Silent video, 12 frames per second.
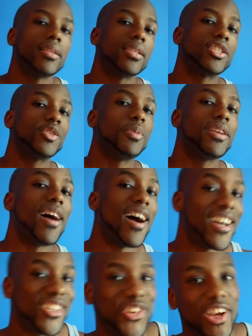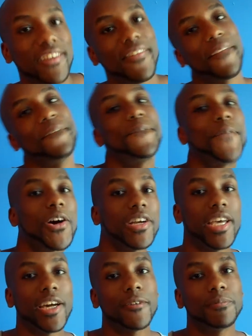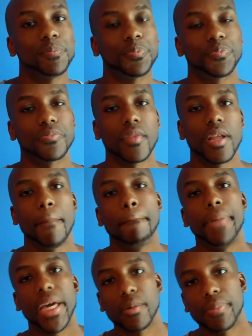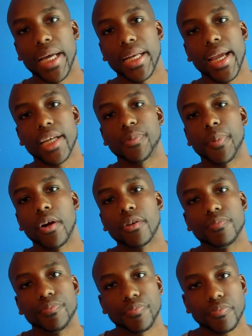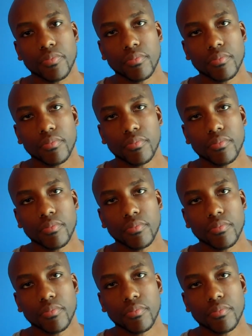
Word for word: This has been Andre Farnell, Better Body Expert.